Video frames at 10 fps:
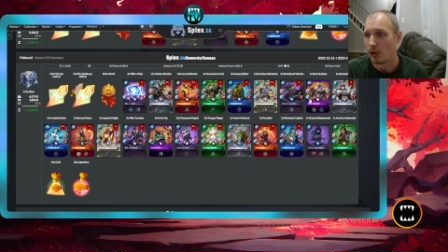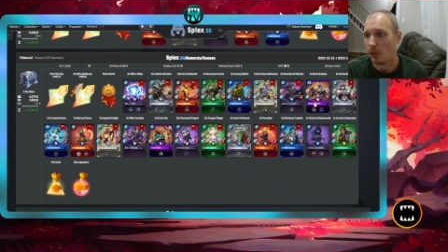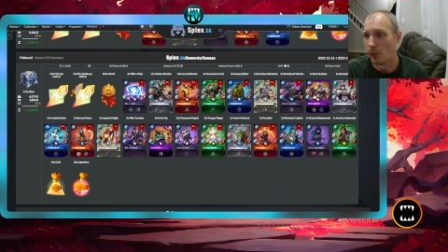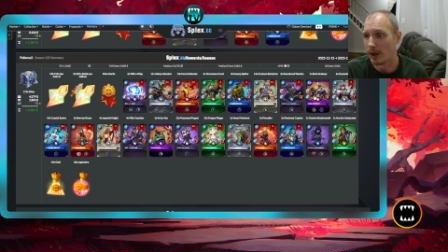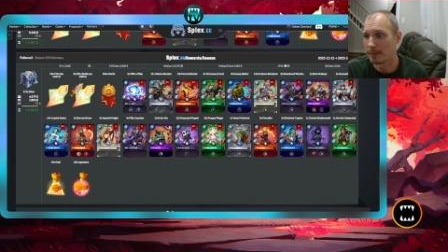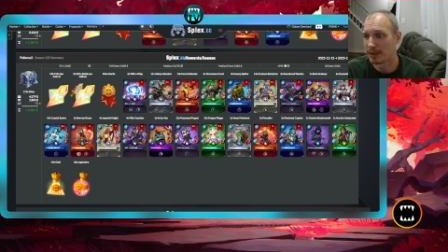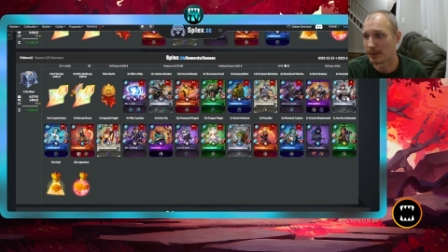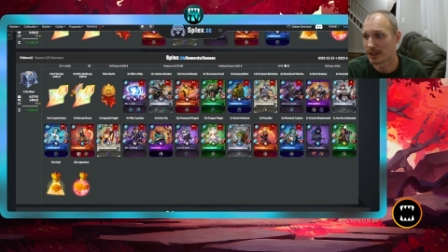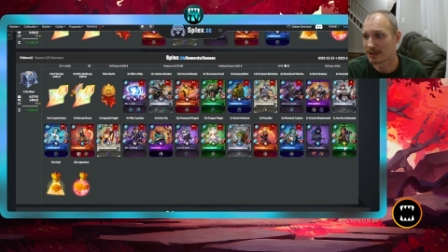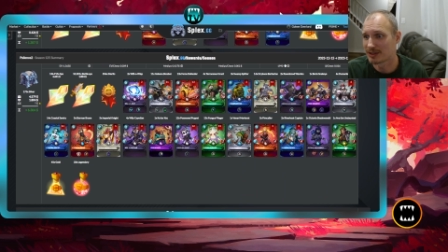One
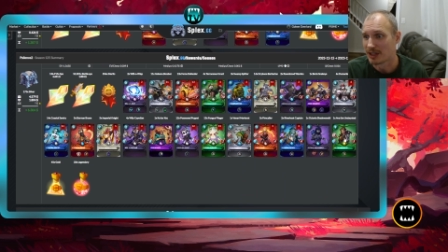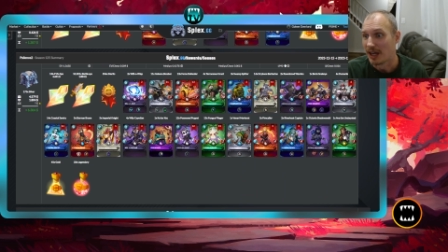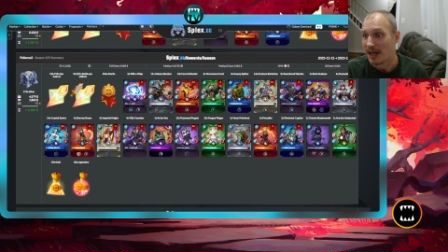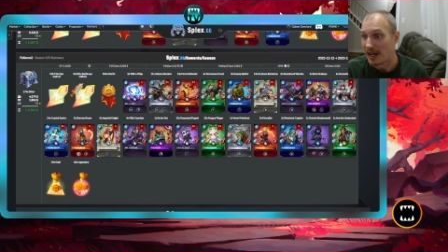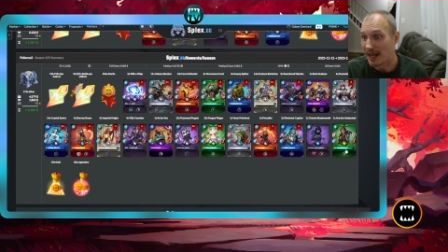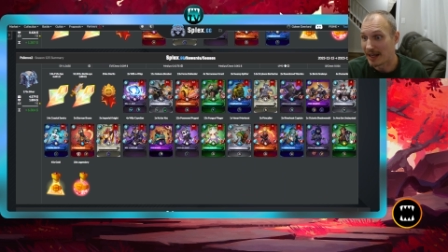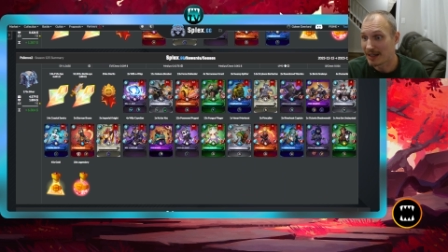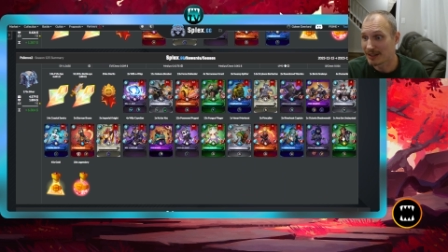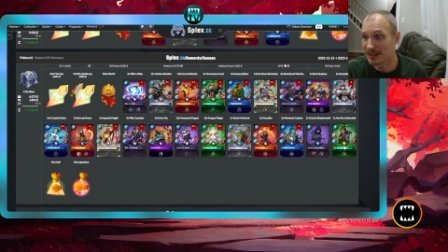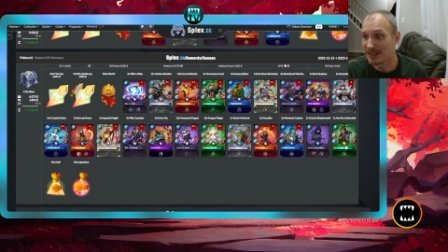Berix
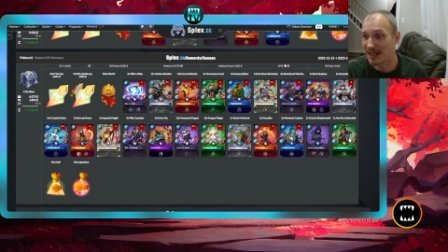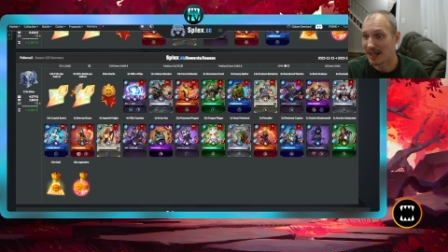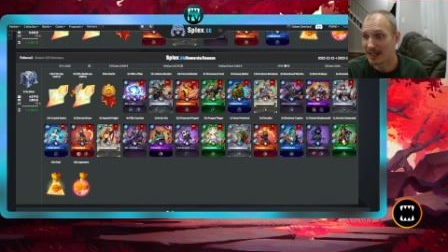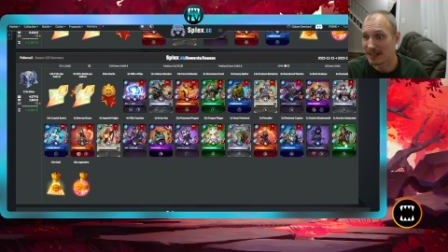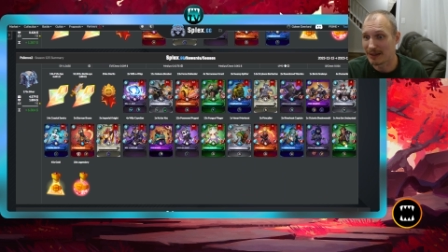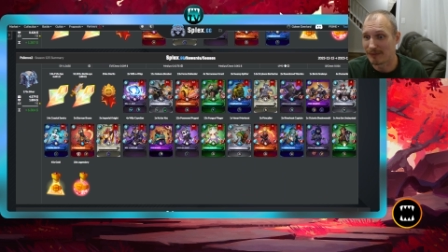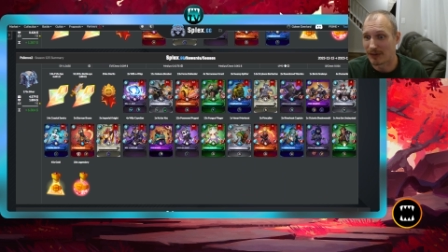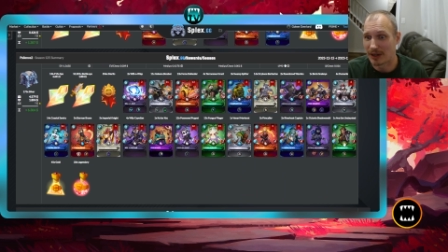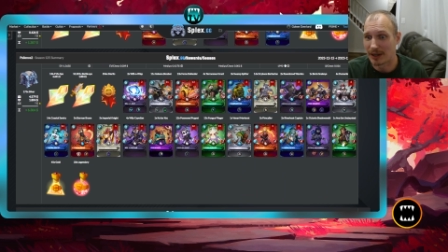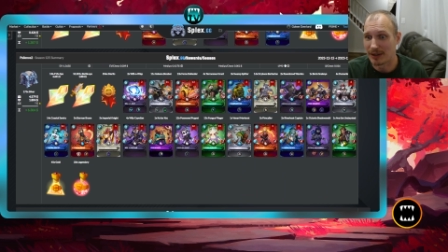and an
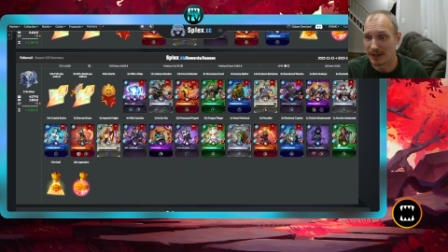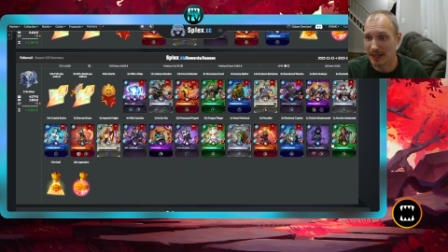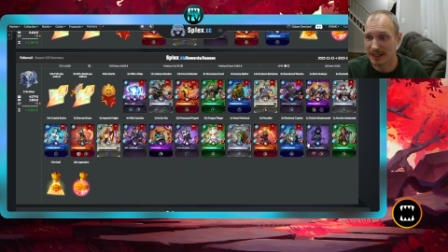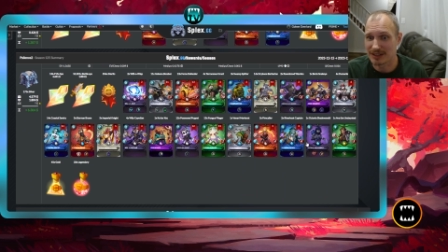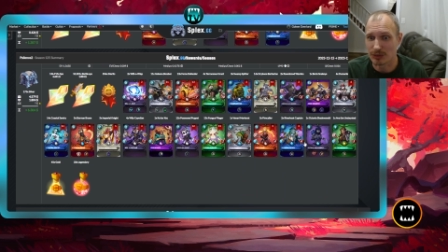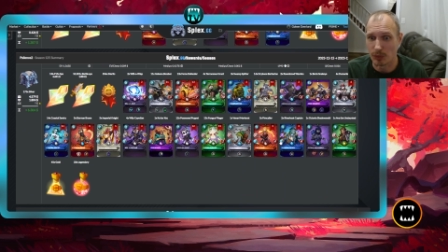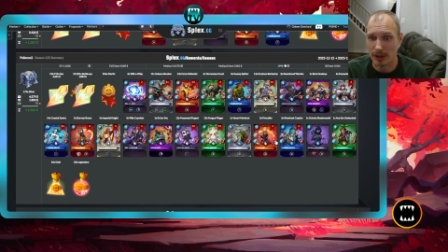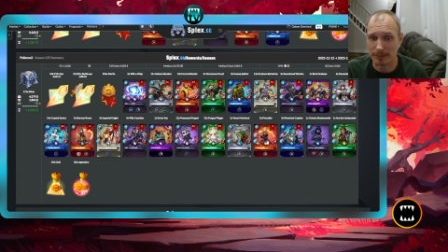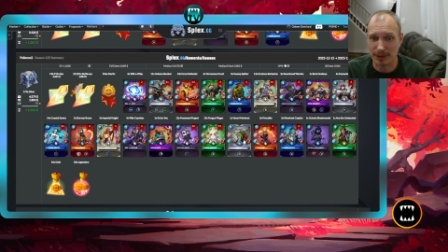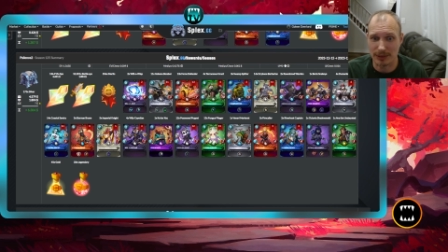Ava. Nice.
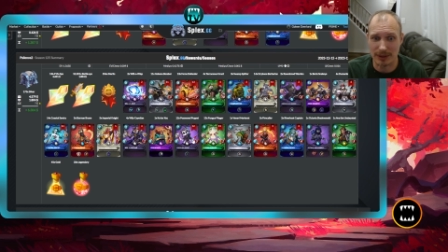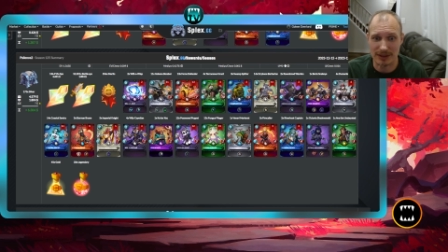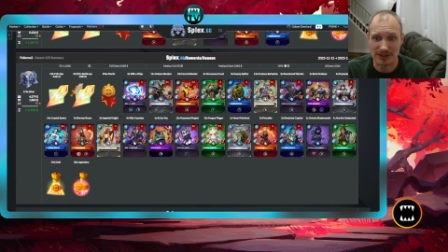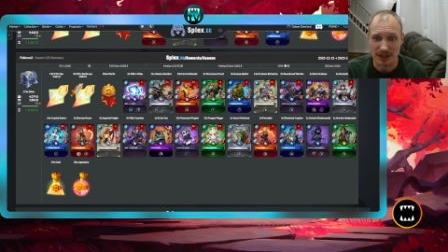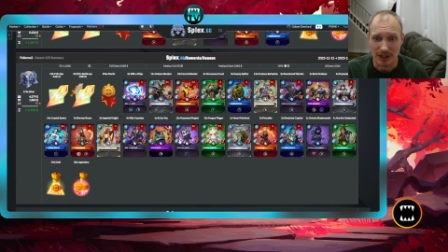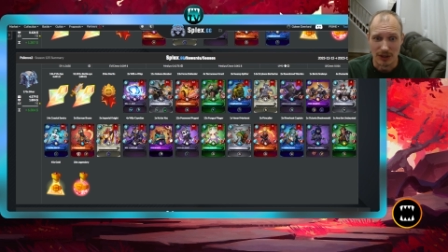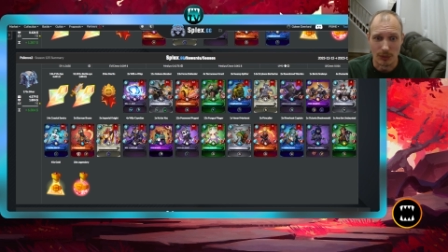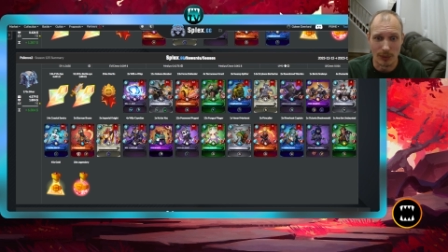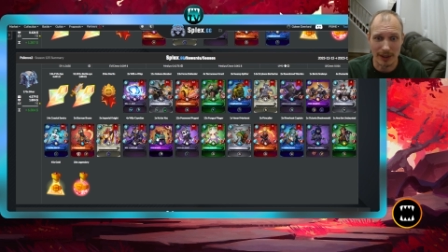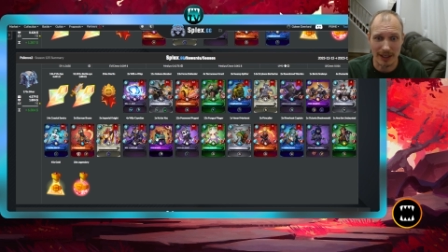One Berix,
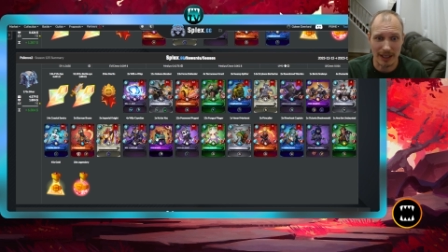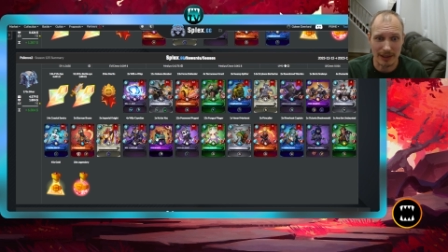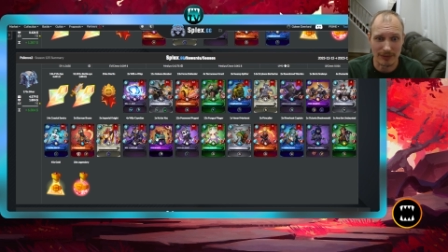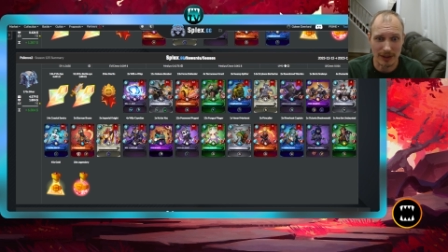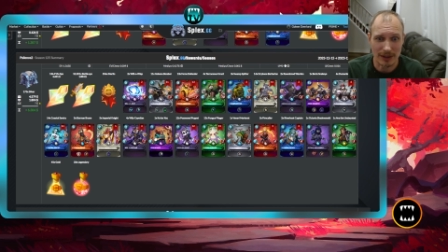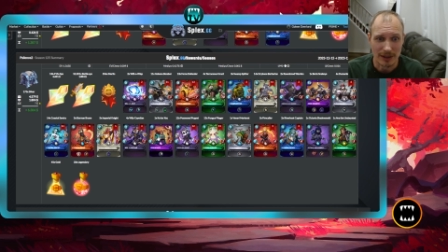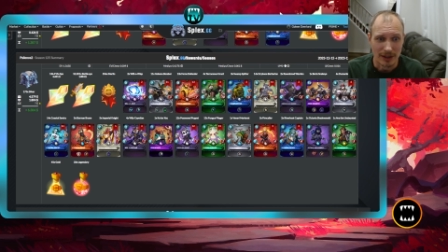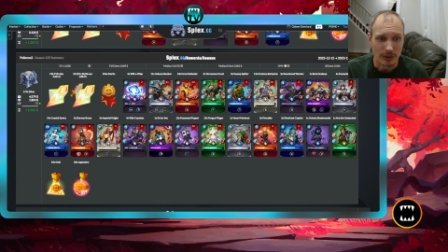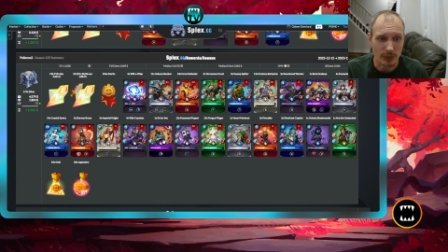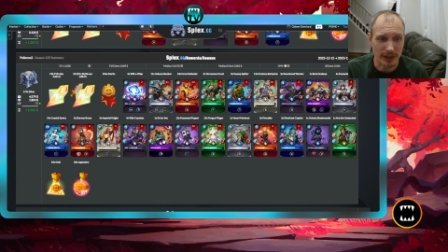one Ava.
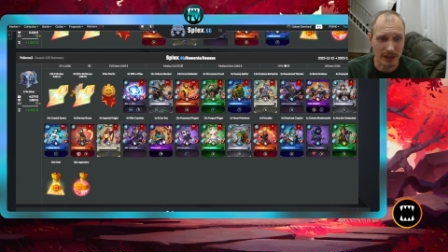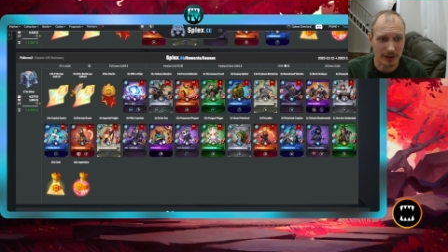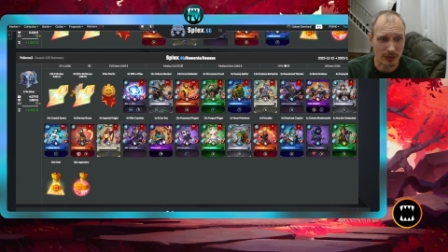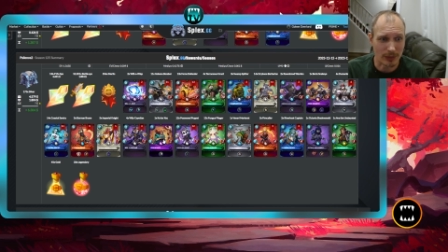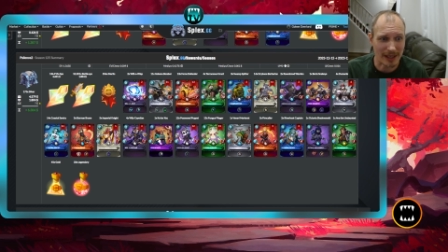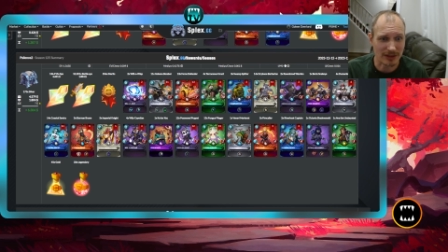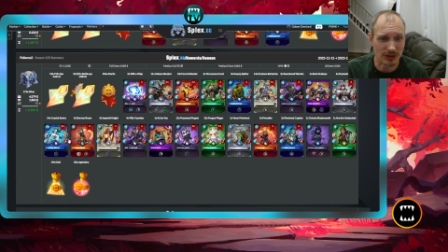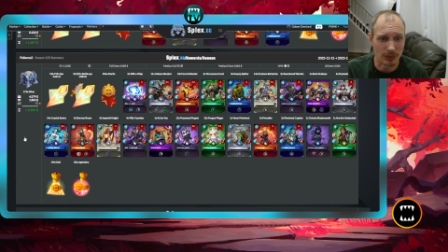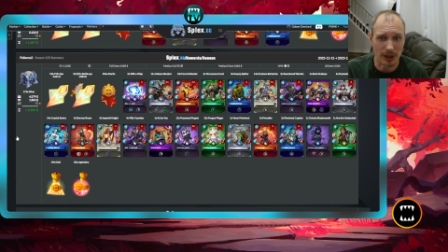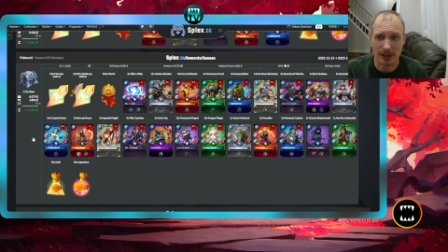We got the
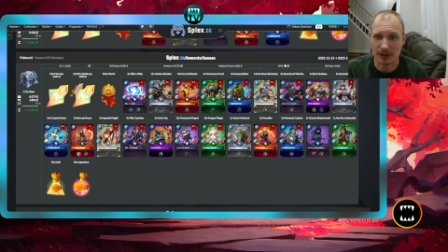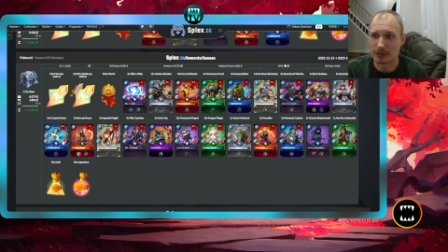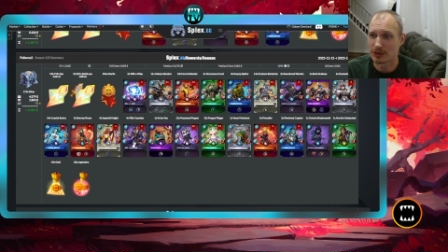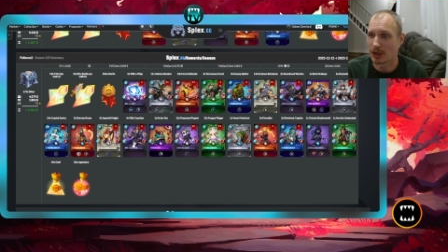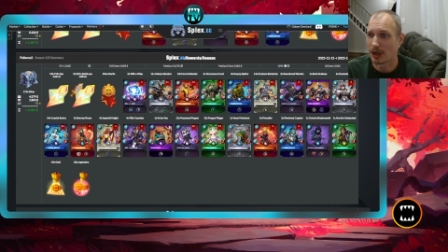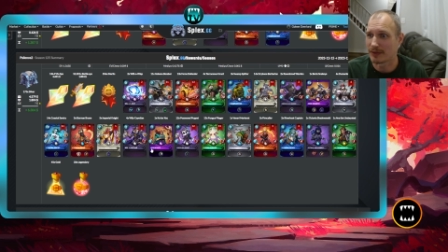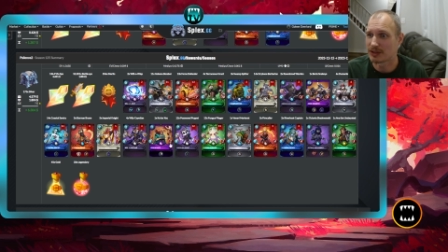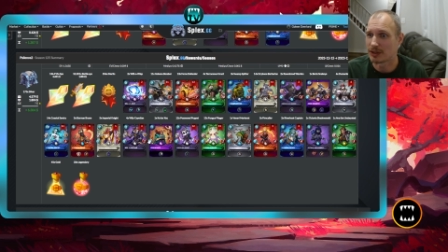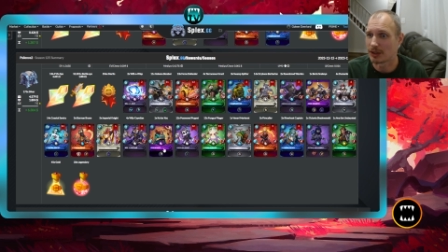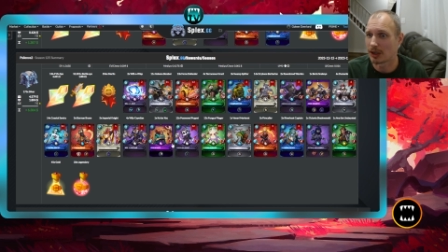Raxorok, who's
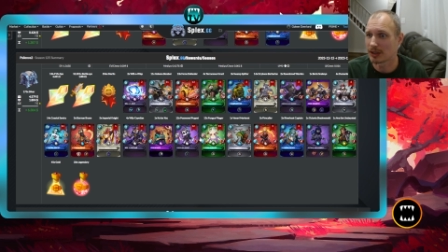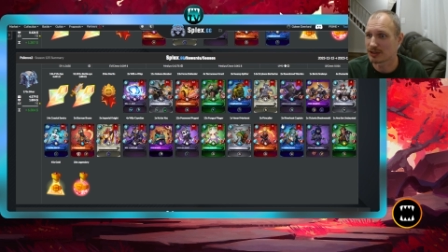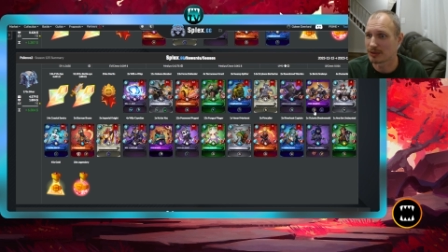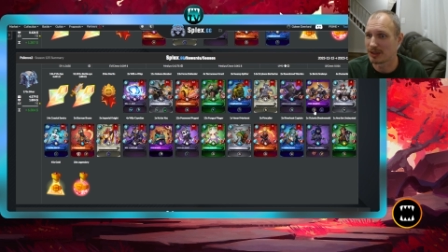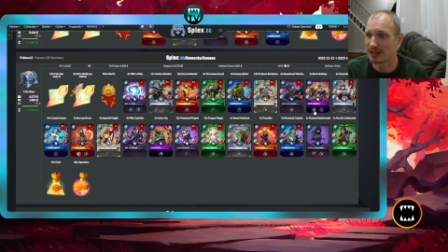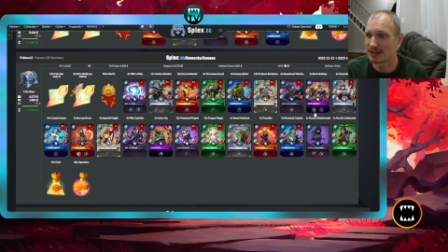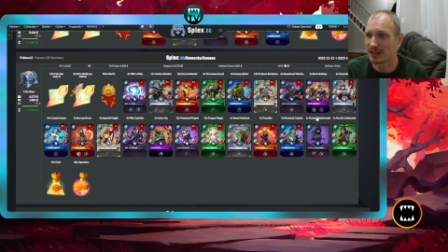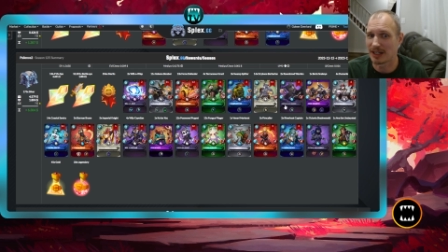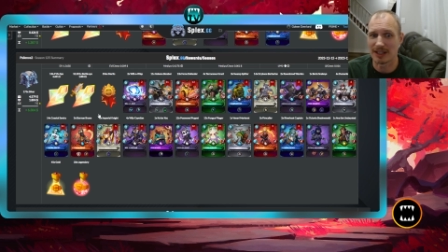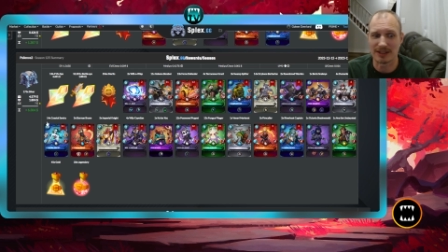obviously awesome these
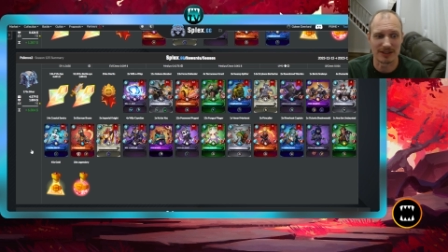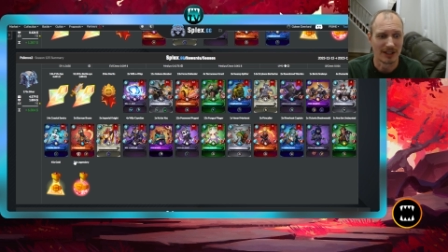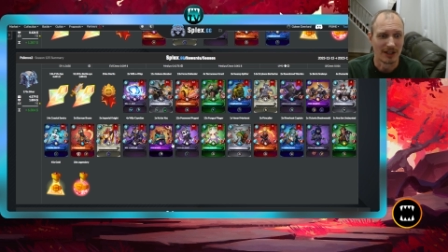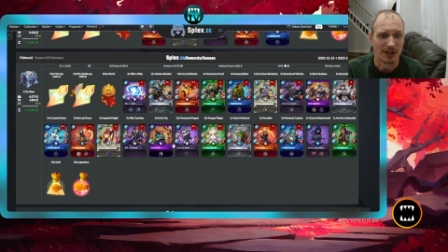days.